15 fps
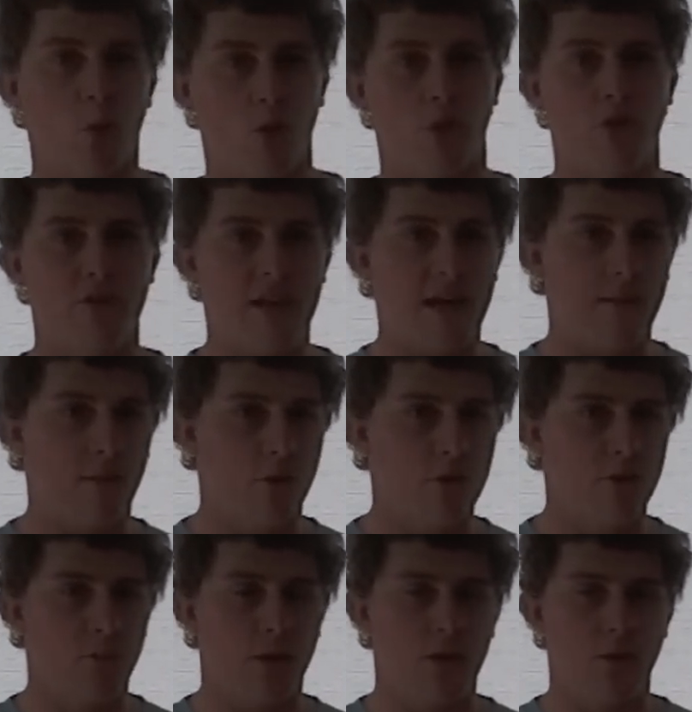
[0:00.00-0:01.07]
are auto
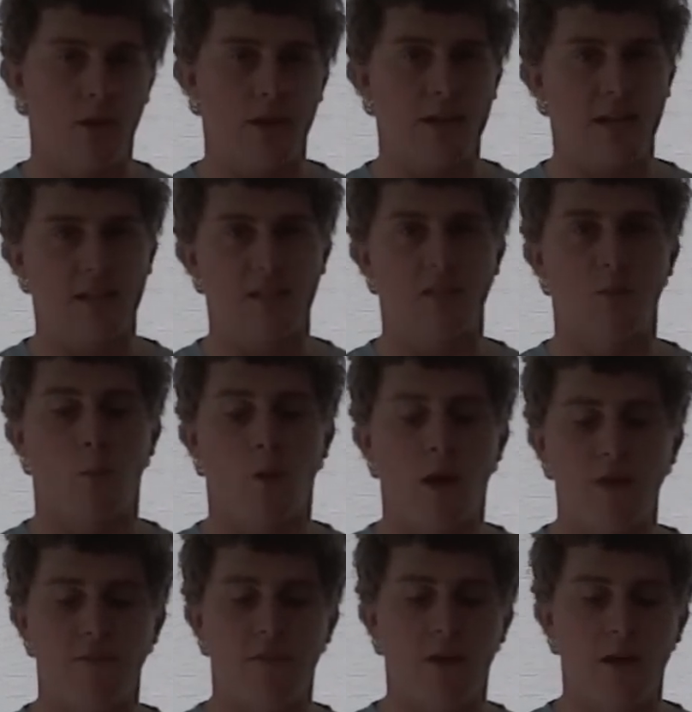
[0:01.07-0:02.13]
downloaded when you are connected to
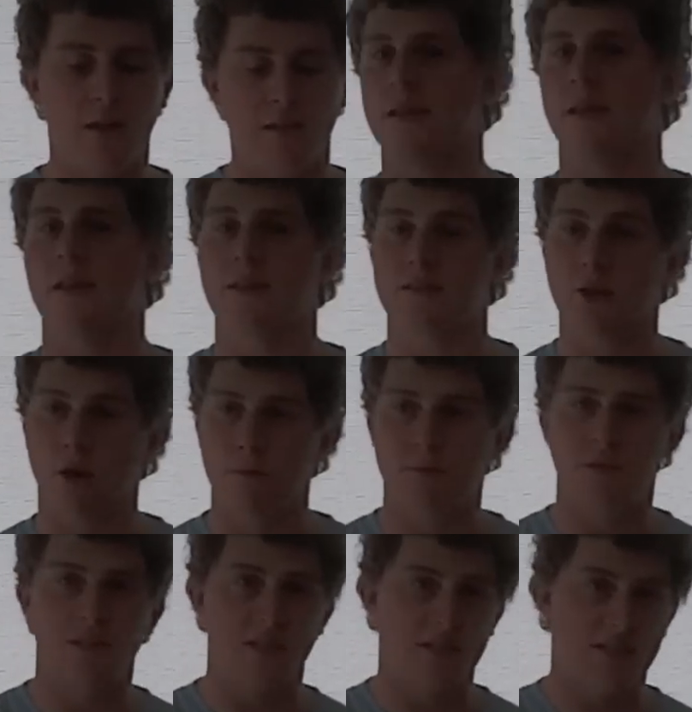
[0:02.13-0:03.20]
Wi-Fi. There's
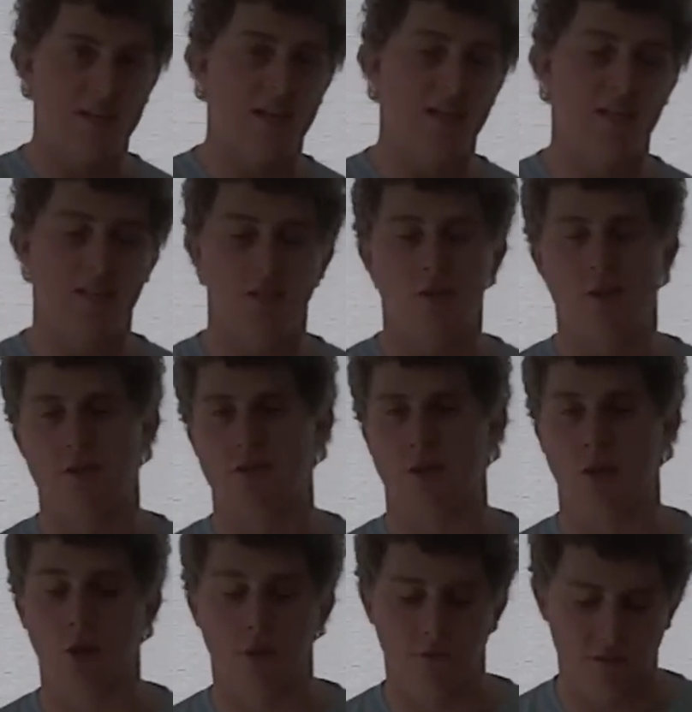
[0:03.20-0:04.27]
options in settings to turn this
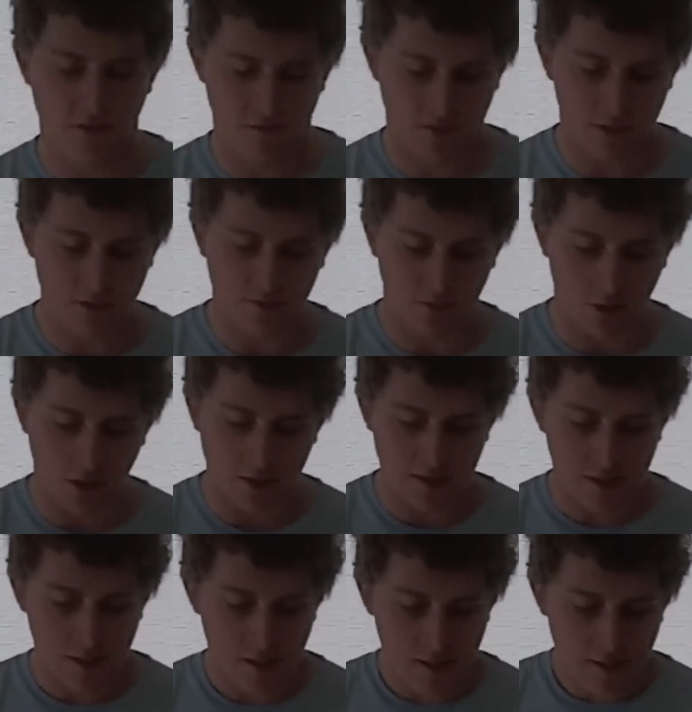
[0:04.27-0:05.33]
on and off. It's very nice.
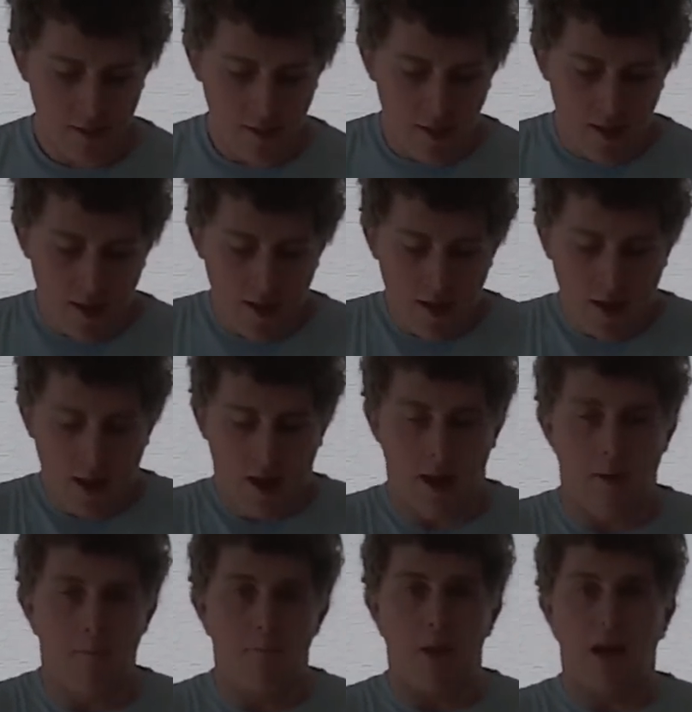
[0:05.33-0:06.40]

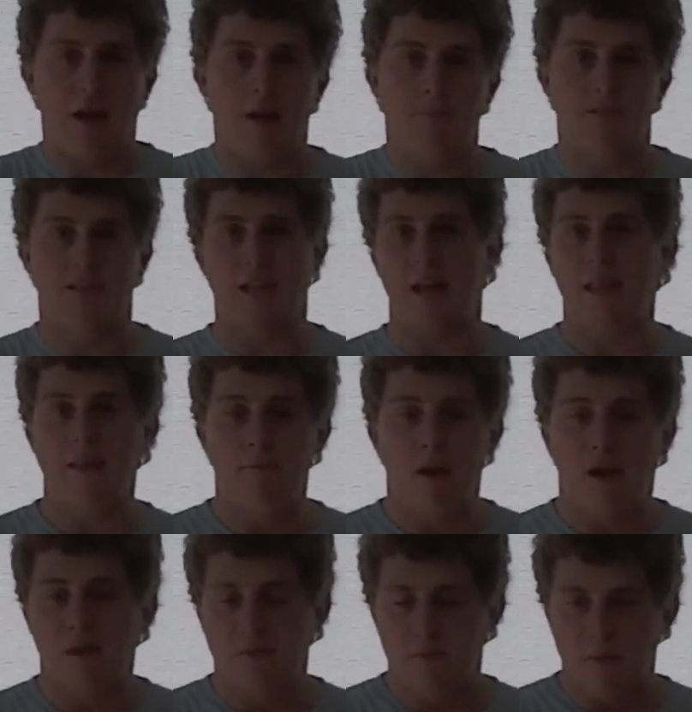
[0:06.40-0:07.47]
Backups, daily
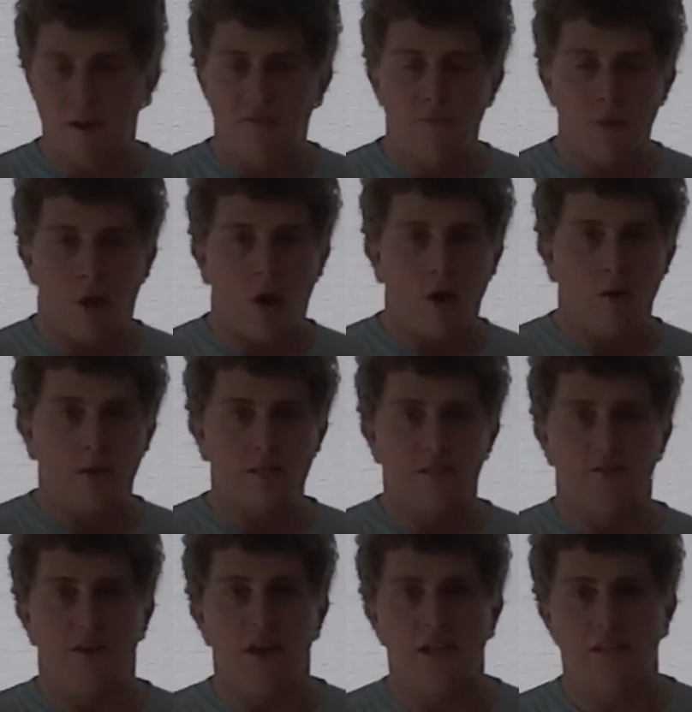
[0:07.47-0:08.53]
backups are made from your iOS
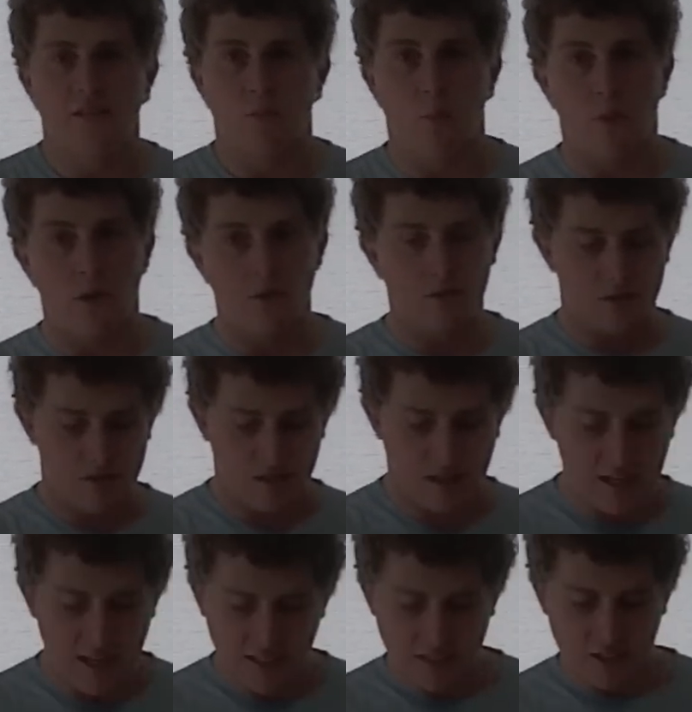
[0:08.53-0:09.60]
device
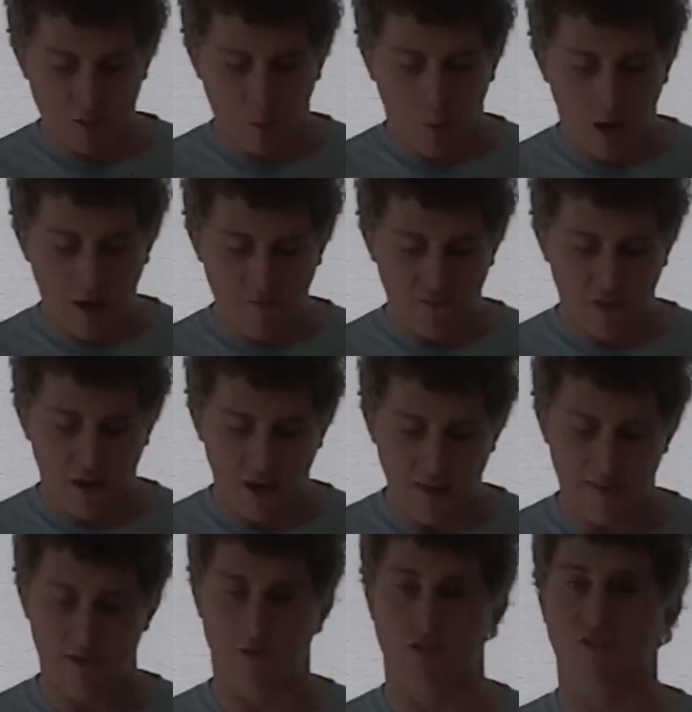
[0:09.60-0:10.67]
whilst connected to
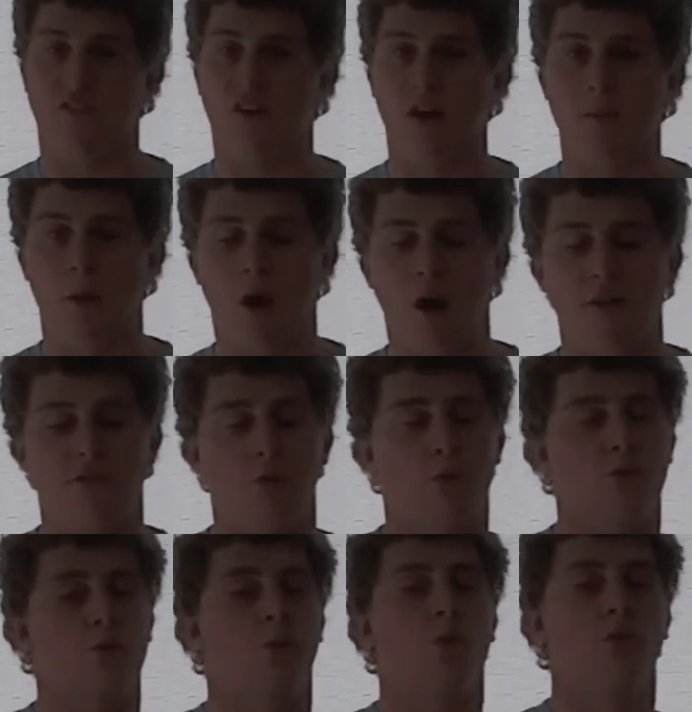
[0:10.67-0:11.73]
Wi-Fi. There is Find My
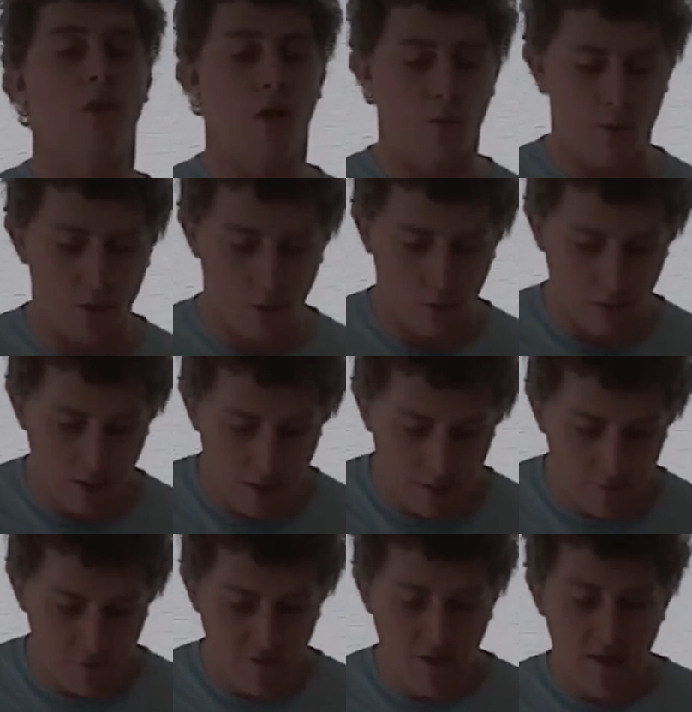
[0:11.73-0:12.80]
iPhone, which we all know and we all
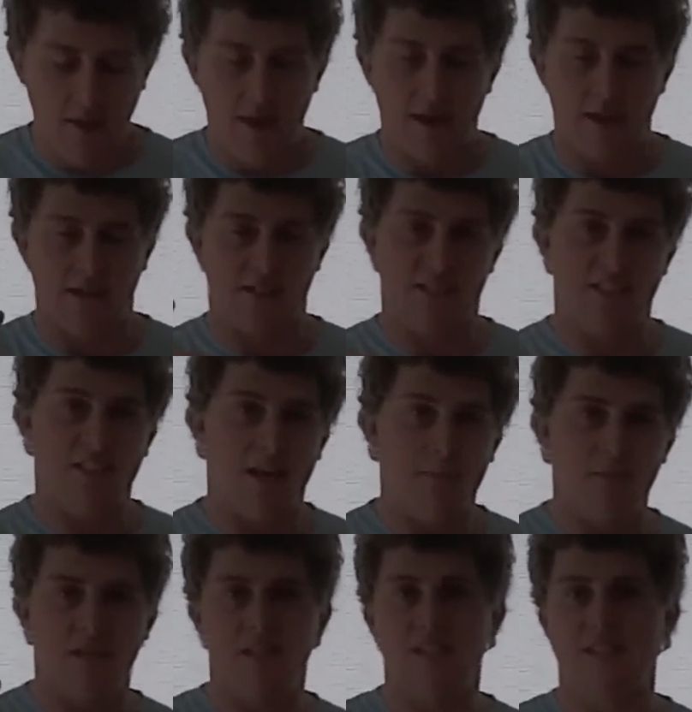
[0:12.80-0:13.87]
love,
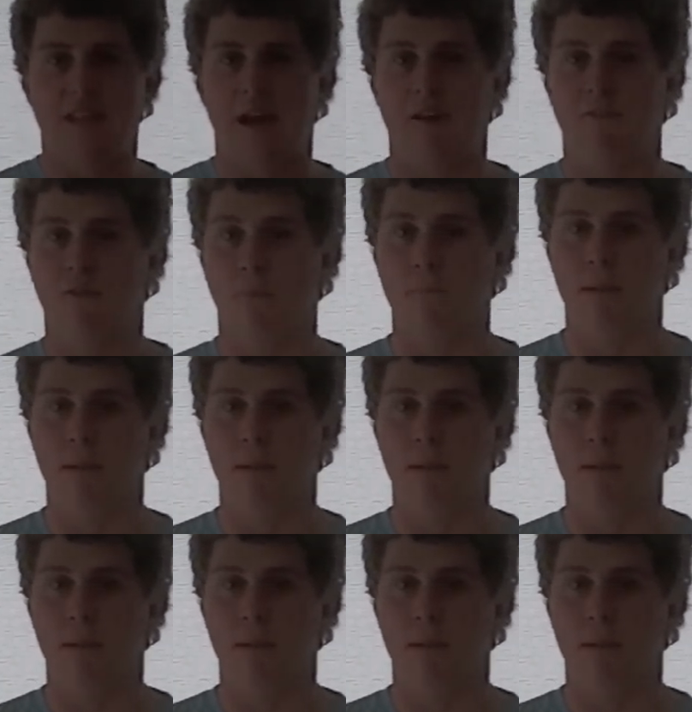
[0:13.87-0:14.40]
except it is now for